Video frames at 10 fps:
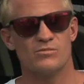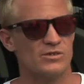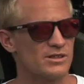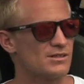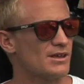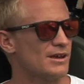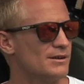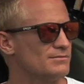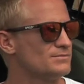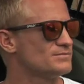with
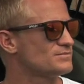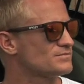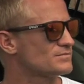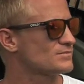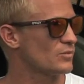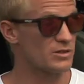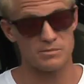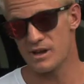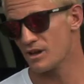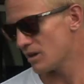with
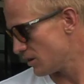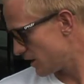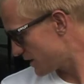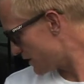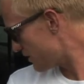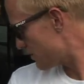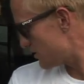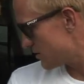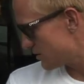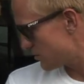me. I like it.
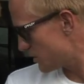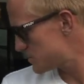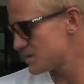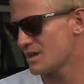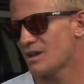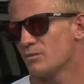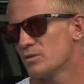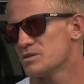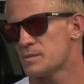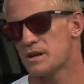The grips,
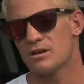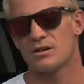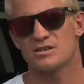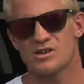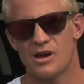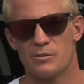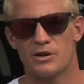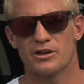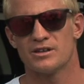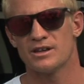we spent a lot of time
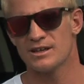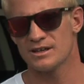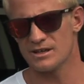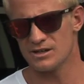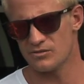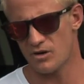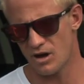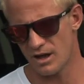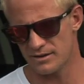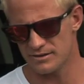on it, getting it
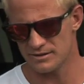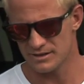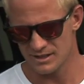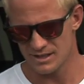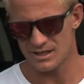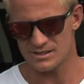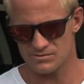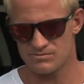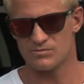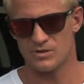right, and
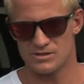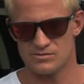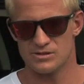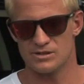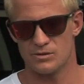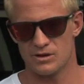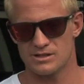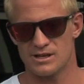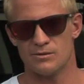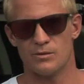it's really
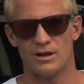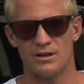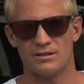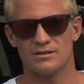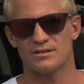worked out well.